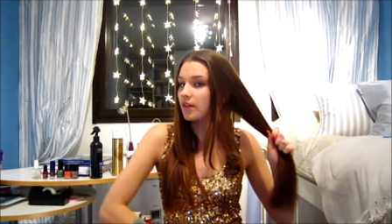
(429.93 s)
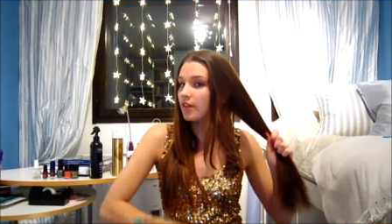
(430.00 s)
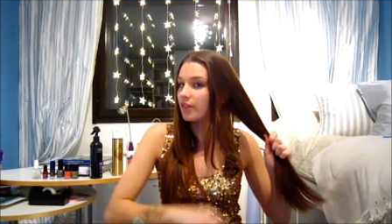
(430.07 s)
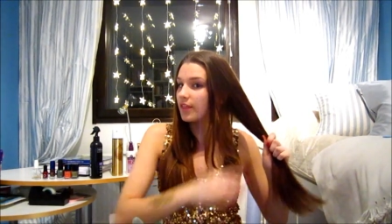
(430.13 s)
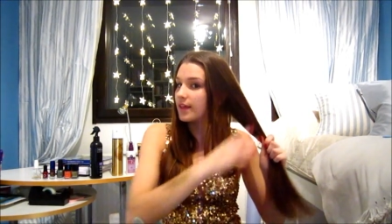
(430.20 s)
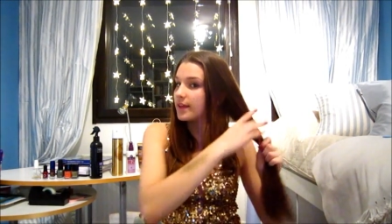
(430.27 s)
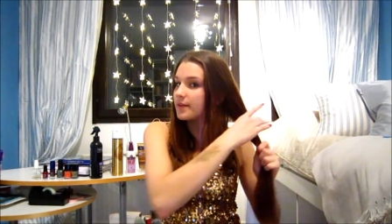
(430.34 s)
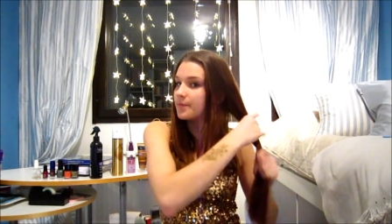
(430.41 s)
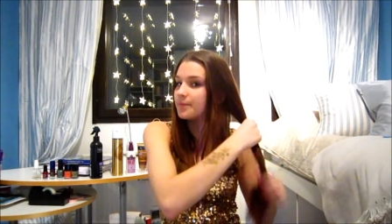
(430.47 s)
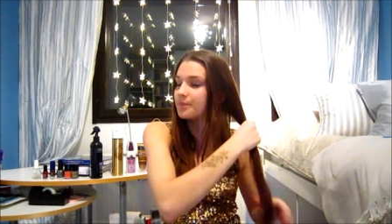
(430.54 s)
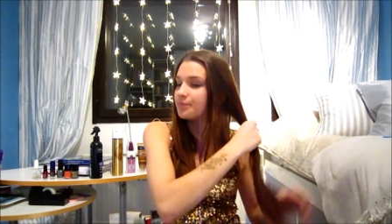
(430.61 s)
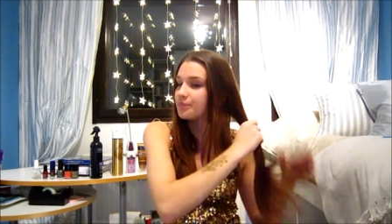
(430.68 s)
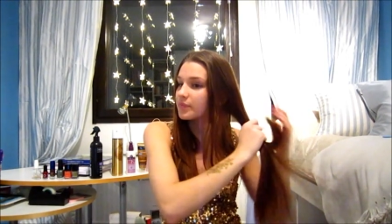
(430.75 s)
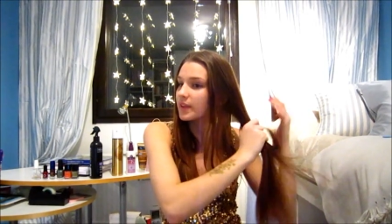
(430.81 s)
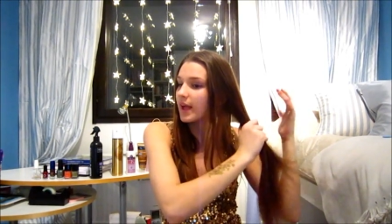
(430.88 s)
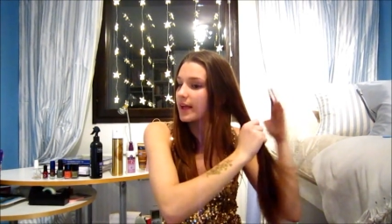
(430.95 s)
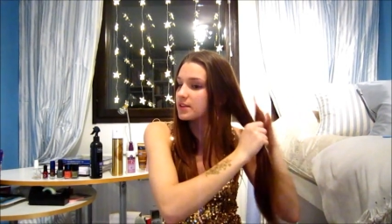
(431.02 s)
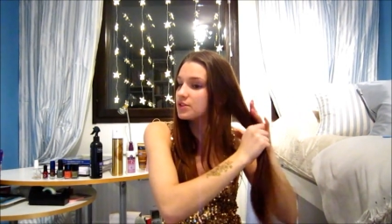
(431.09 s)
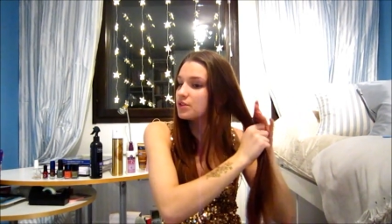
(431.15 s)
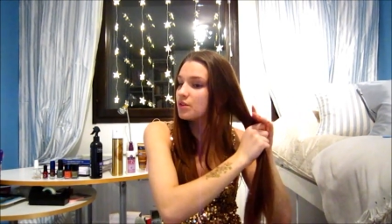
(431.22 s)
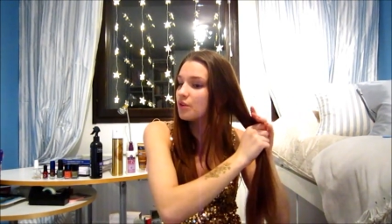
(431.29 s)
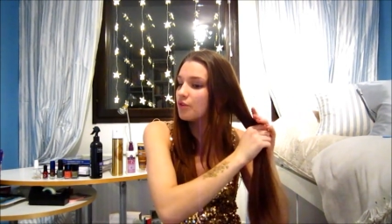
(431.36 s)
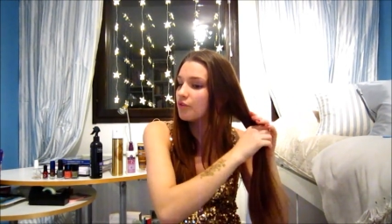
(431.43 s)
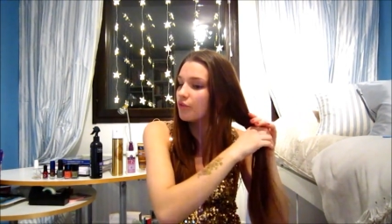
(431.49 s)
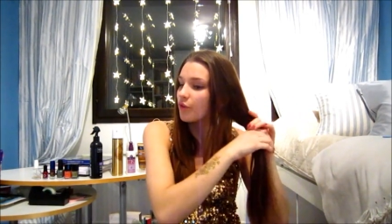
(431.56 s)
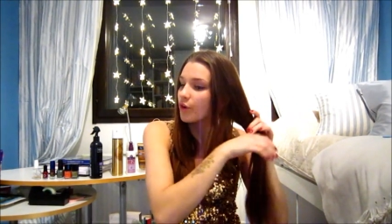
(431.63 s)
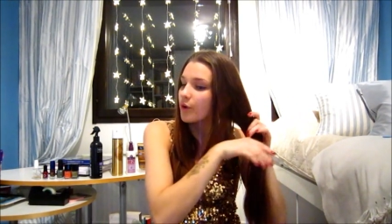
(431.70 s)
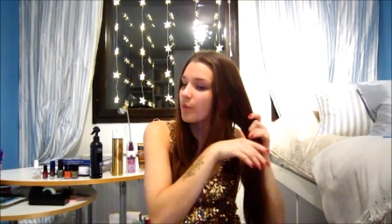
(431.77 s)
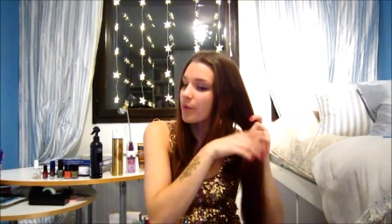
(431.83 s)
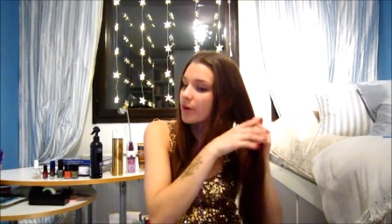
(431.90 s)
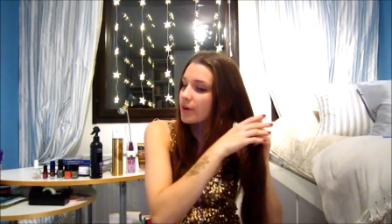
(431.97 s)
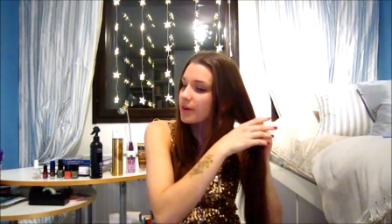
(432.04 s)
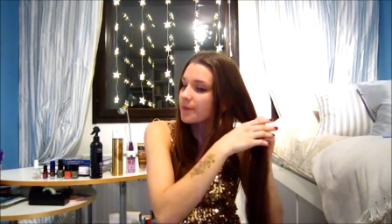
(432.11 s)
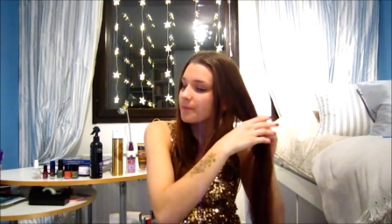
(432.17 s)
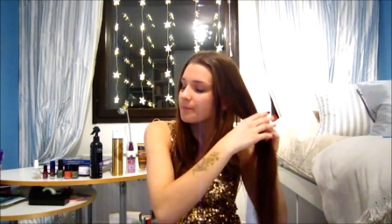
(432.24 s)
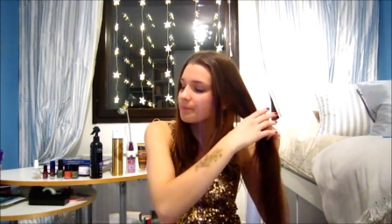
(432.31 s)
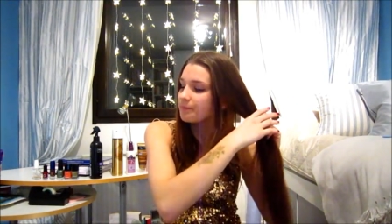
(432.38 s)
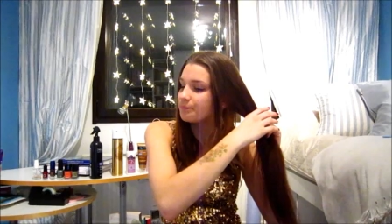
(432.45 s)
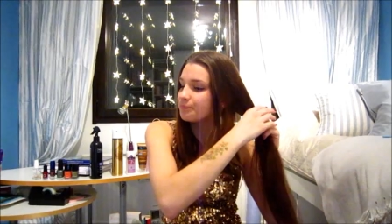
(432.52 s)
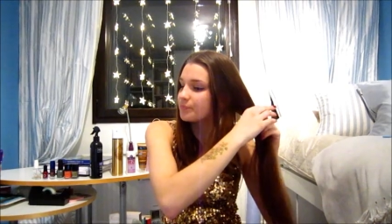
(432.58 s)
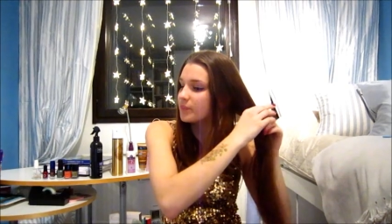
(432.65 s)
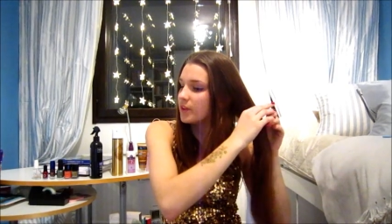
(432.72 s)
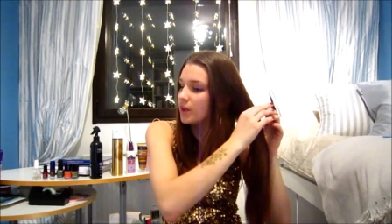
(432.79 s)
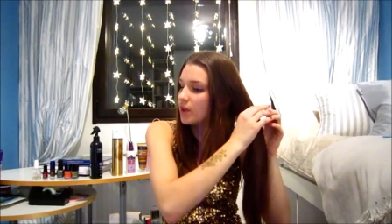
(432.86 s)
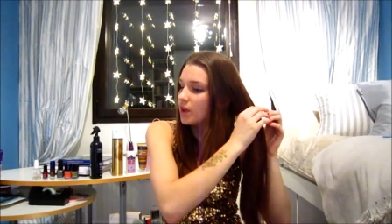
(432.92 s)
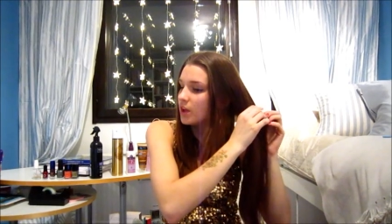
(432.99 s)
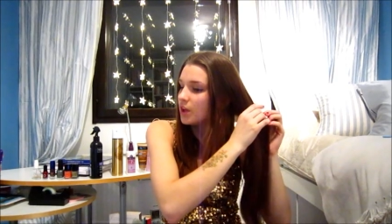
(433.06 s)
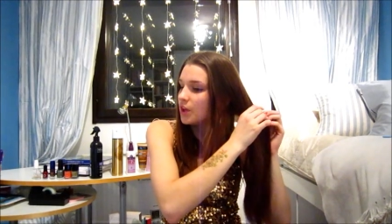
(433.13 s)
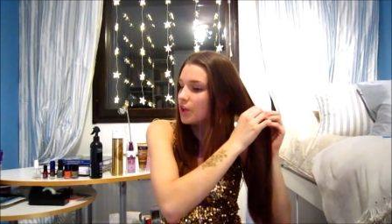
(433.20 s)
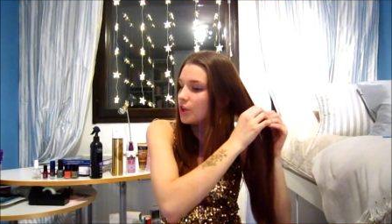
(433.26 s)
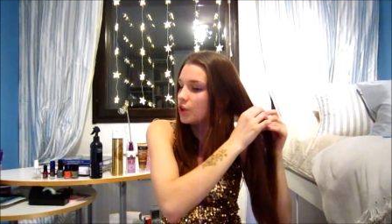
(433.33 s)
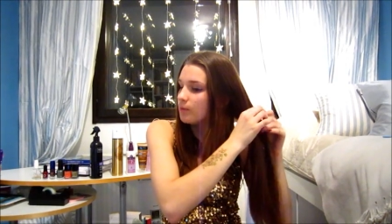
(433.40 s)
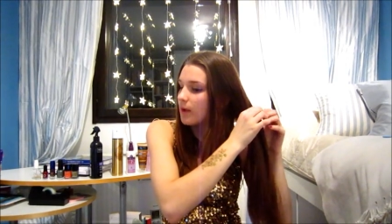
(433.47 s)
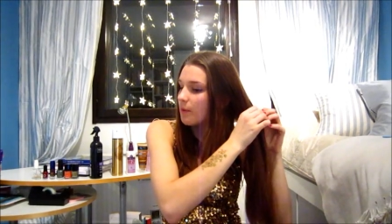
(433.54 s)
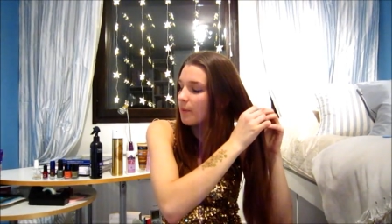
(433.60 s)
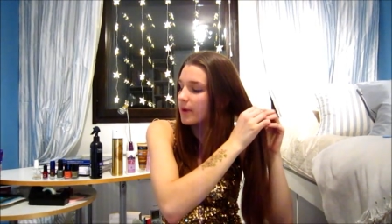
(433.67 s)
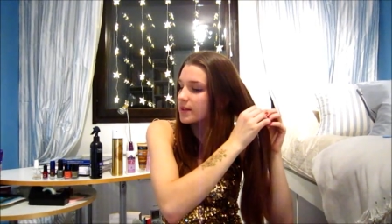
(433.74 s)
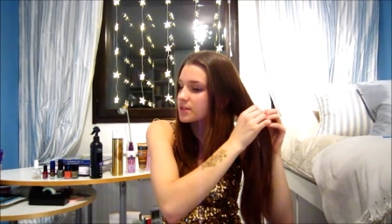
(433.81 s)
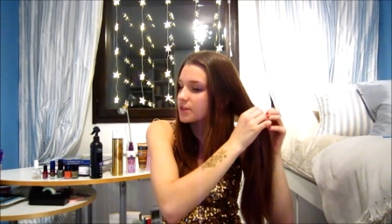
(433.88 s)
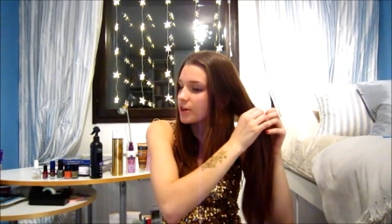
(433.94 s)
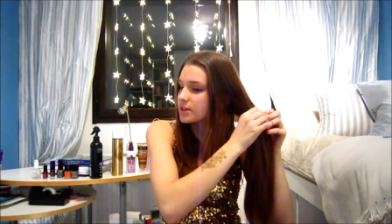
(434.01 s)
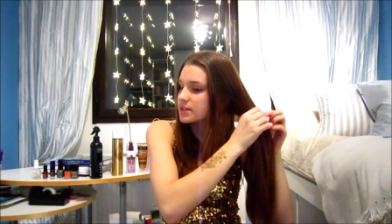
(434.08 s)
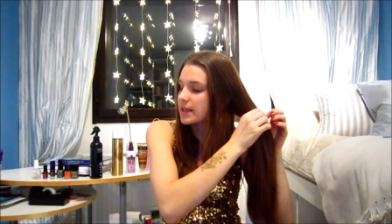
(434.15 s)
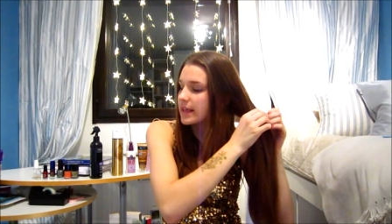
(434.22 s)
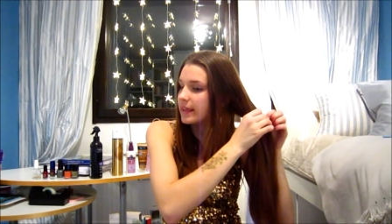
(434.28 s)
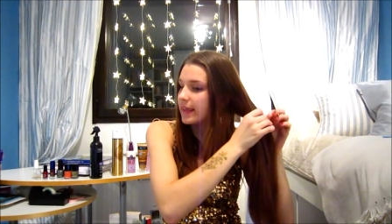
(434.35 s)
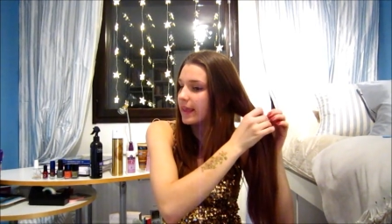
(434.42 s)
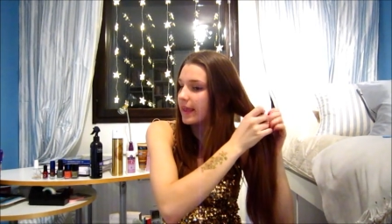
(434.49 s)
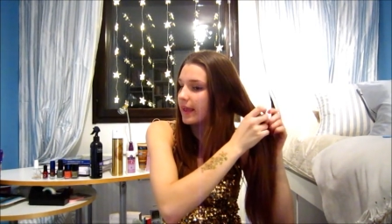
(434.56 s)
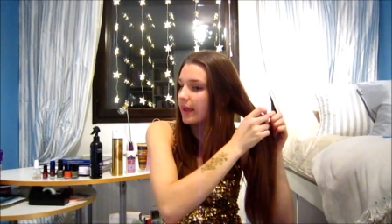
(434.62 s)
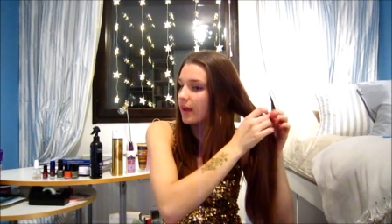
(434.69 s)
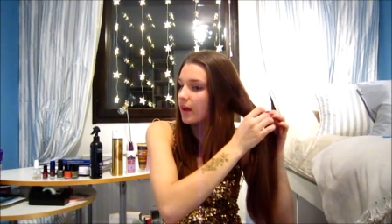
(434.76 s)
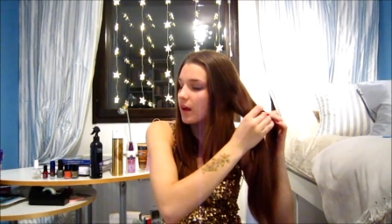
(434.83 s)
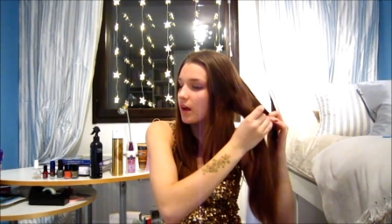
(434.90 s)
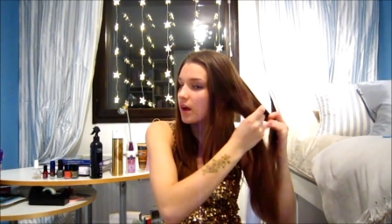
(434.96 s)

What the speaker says: Then, as you go forward, you might want to start taking